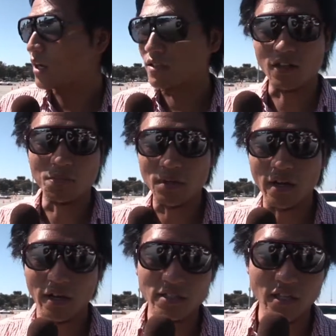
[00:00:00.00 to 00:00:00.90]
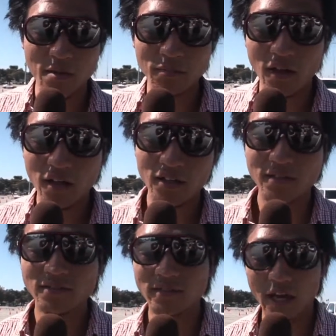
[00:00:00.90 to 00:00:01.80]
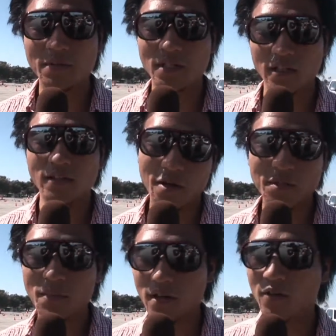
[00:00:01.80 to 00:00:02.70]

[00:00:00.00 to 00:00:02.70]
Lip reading: try to compete against Ken Block. That'll be my